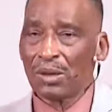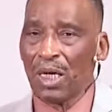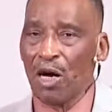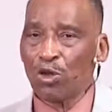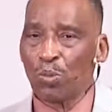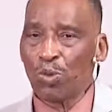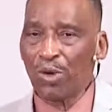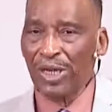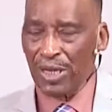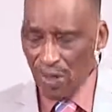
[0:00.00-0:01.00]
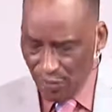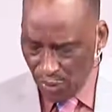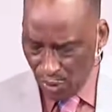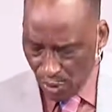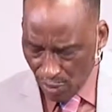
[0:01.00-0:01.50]
the outpouring, the
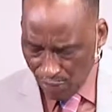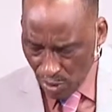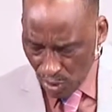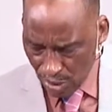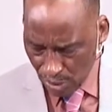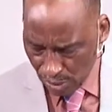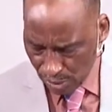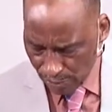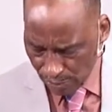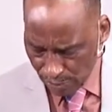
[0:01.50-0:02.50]
effusion of the Holy Ghost.